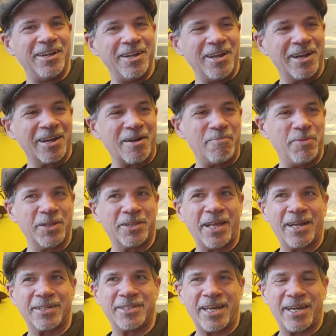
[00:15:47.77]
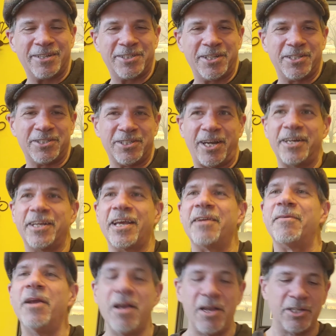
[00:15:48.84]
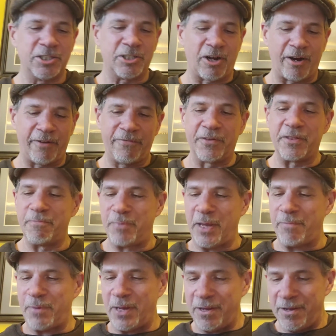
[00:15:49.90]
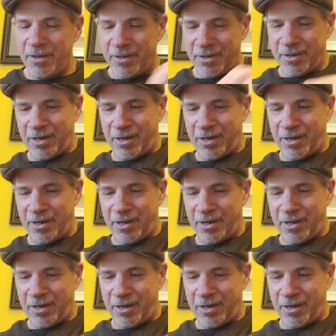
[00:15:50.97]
I'll put that down to the side again. Sorry for the beeping.